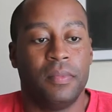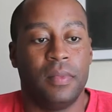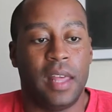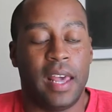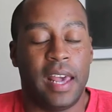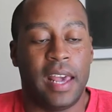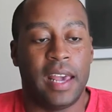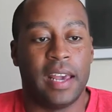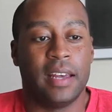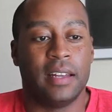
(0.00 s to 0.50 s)

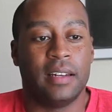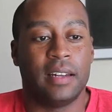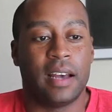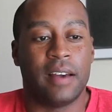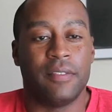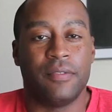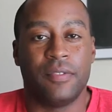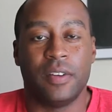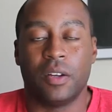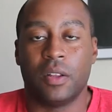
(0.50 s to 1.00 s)
And I
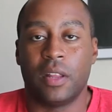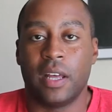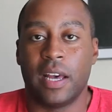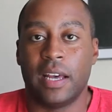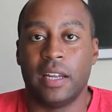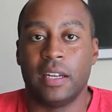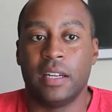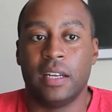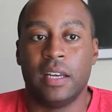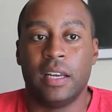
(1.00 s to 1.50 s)
feel
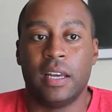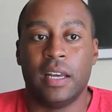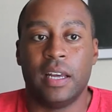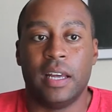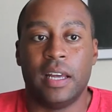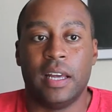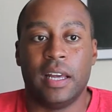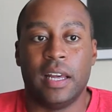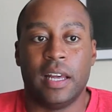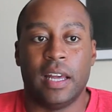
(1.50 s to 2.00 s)
that
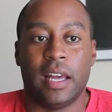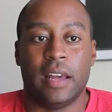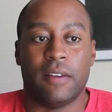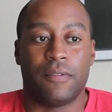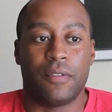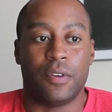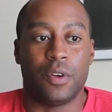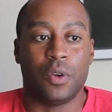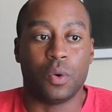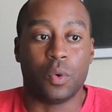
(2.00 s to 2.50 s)

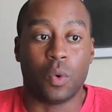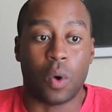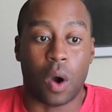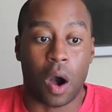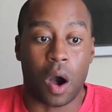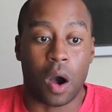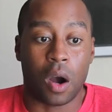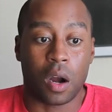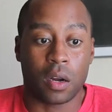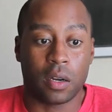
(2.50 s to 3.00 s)
if you
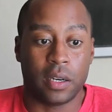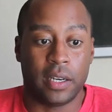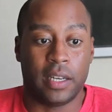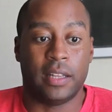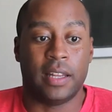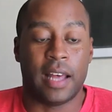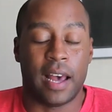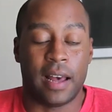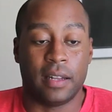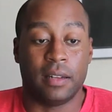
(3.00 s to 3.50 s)
are in
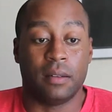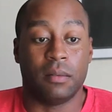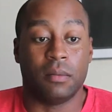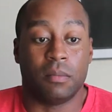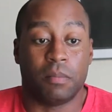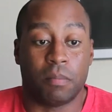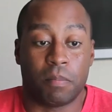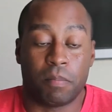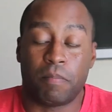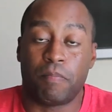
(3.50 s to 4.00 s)
that
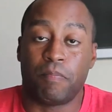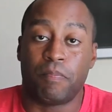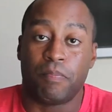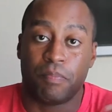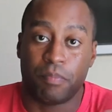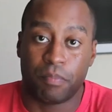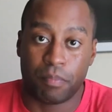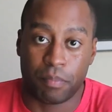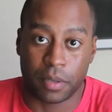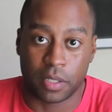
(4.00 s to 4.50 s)

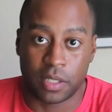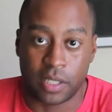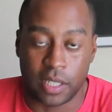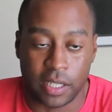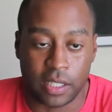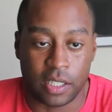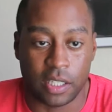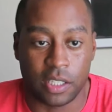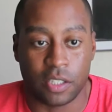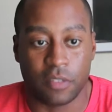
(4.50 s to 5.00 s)

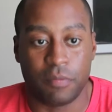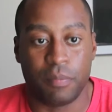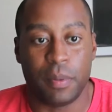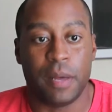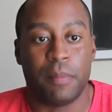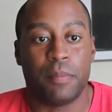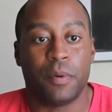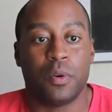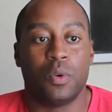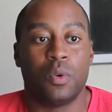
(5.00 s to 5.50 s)
percentage of
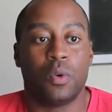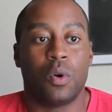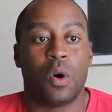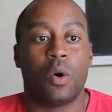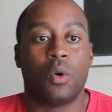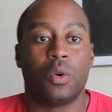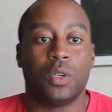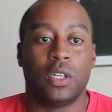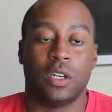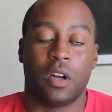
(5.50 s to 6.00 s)
people who
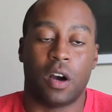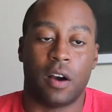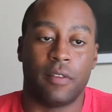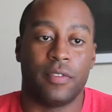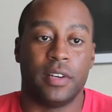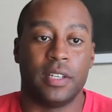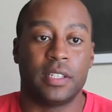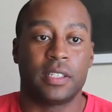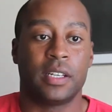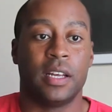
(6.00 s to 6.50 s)
hold an
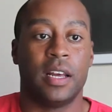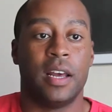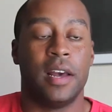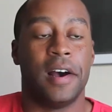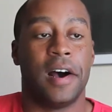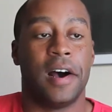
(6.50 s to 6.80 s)
office,